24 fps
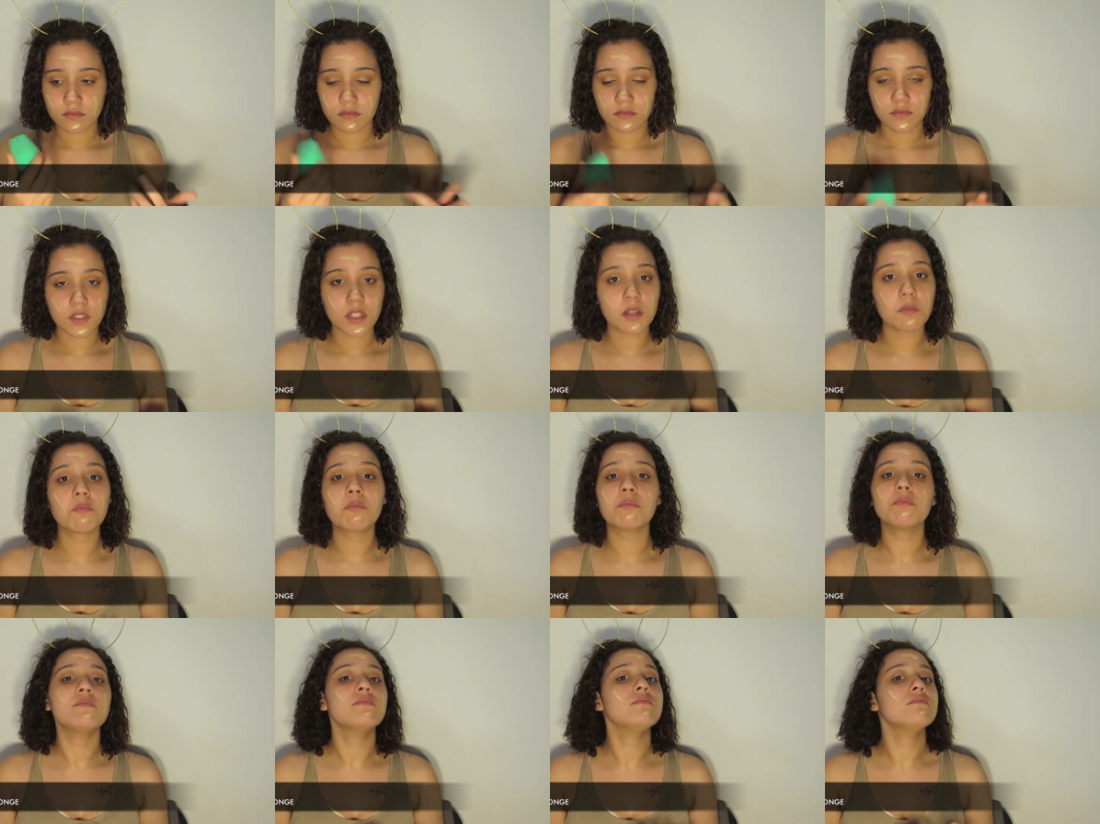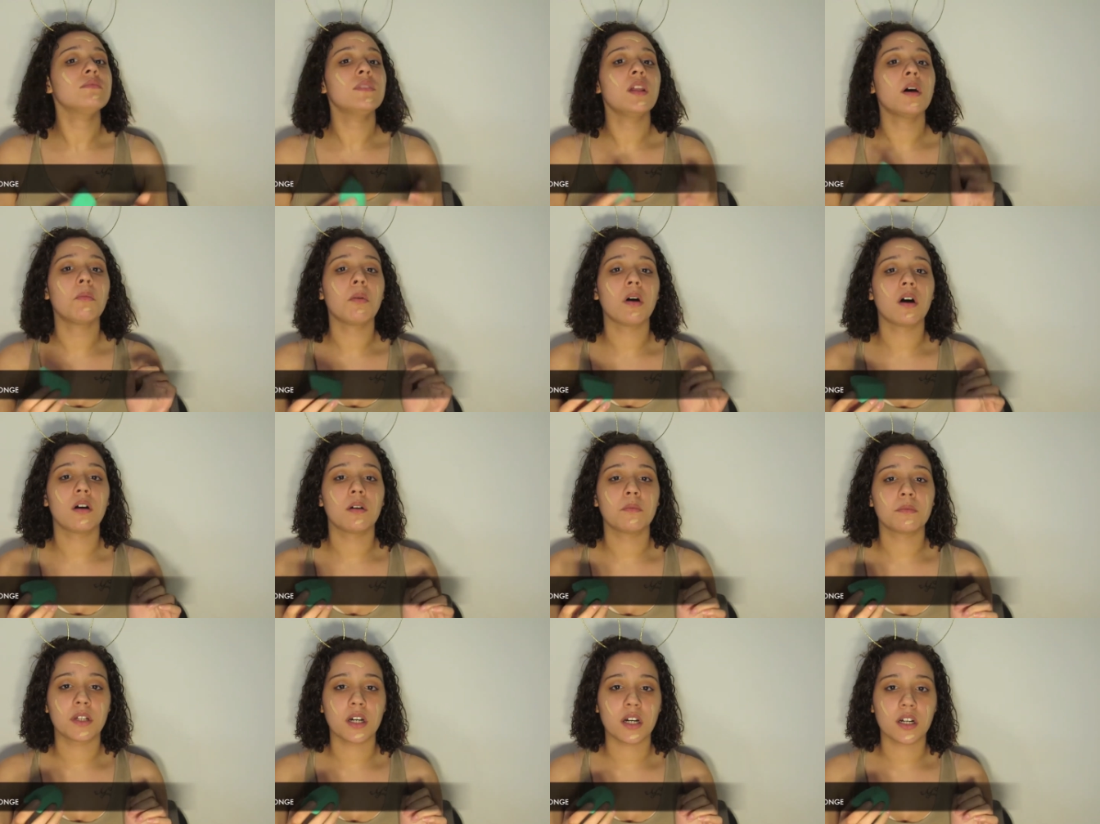the
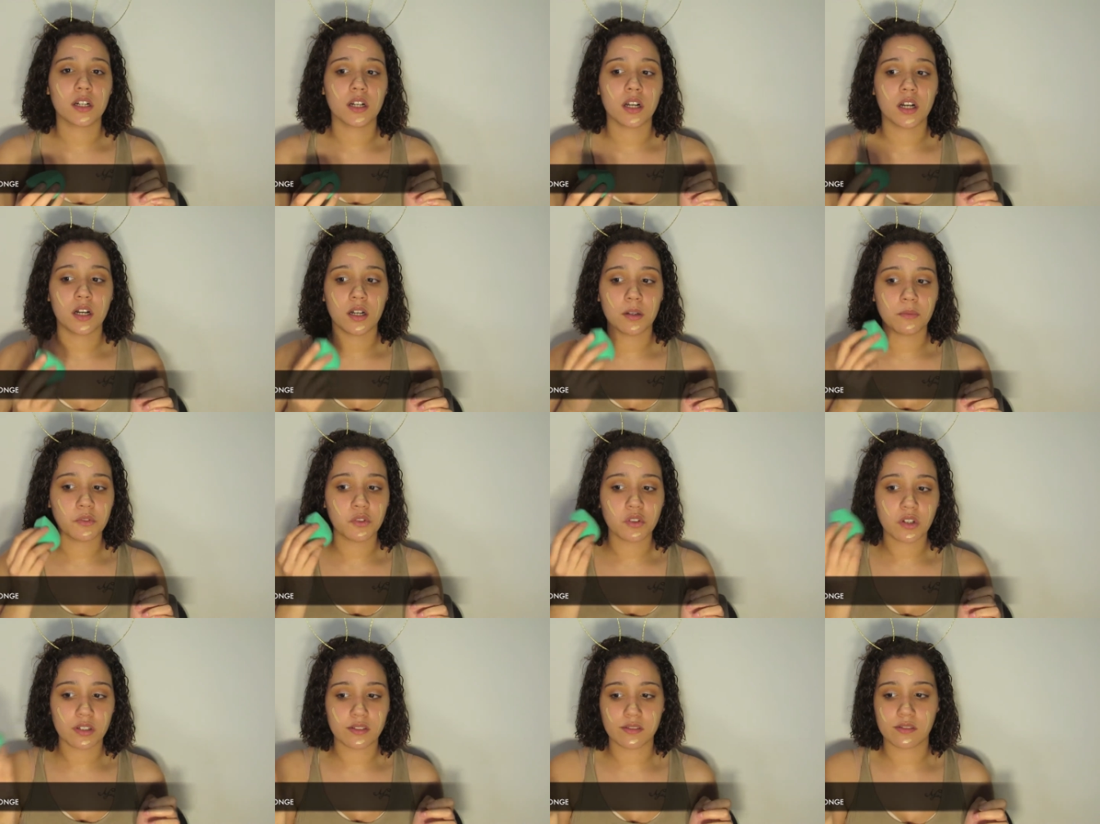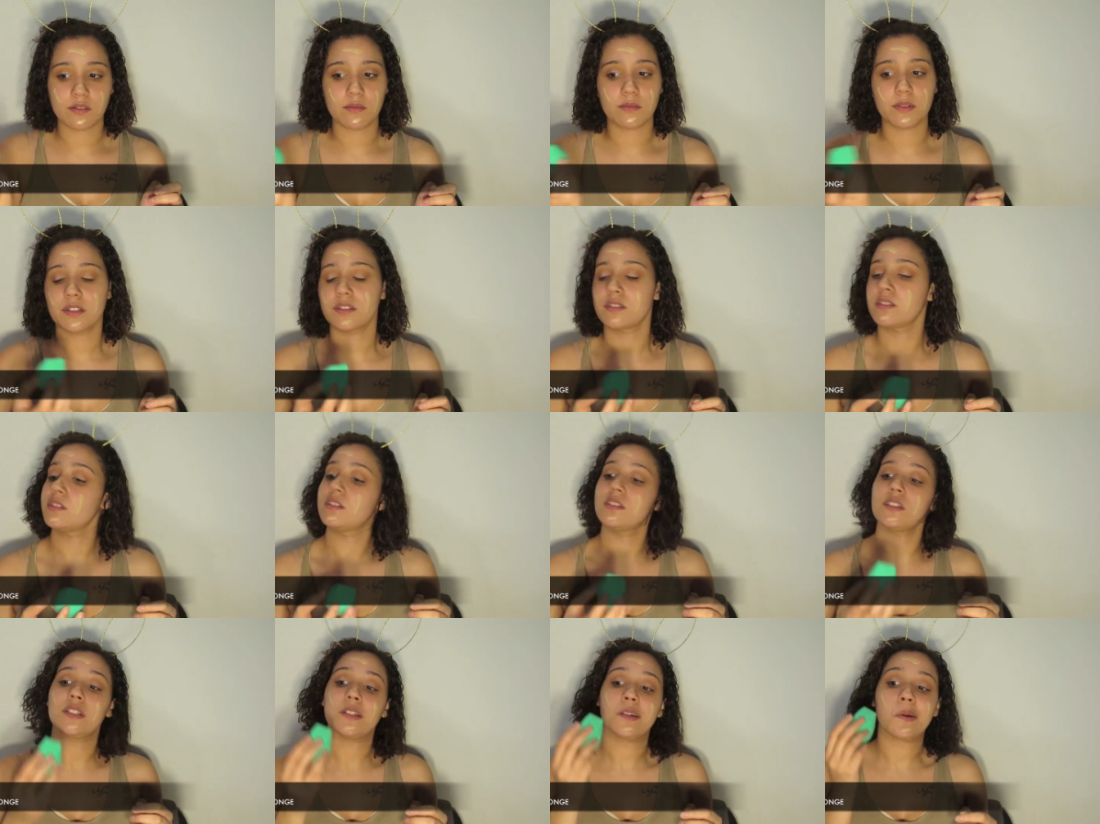thebomb.com. bomb.com you guys are about to
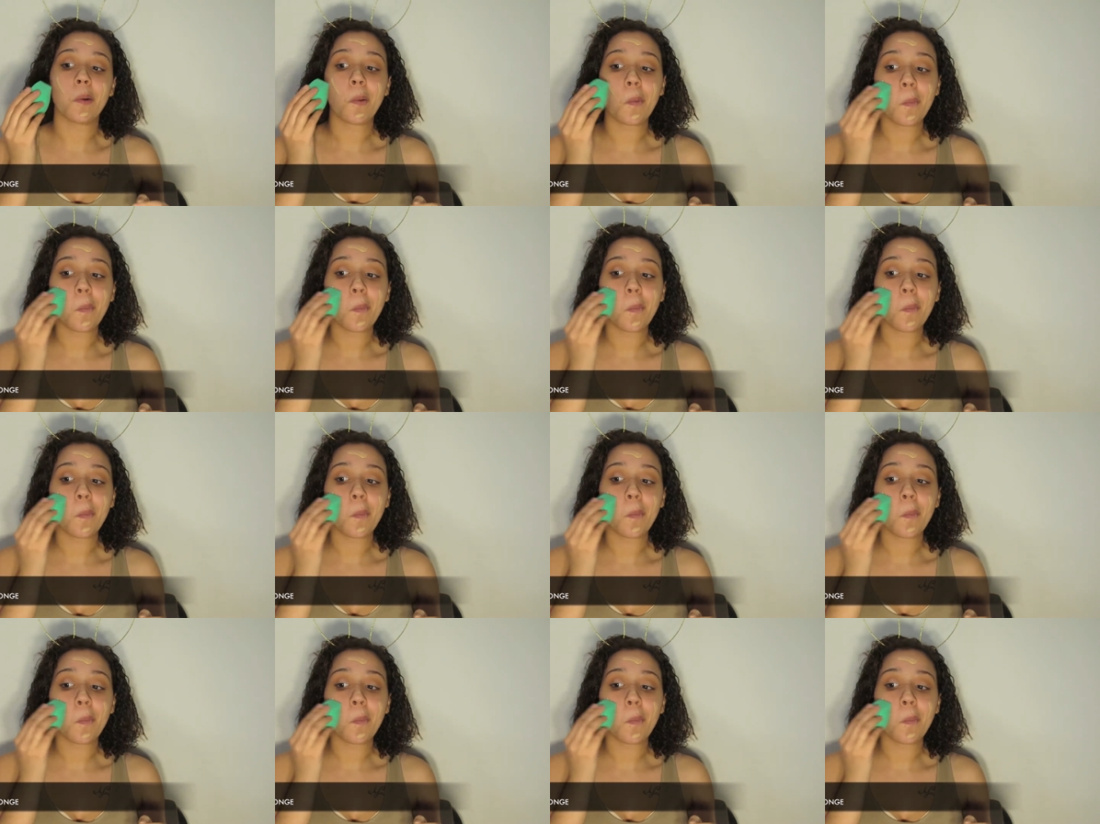see.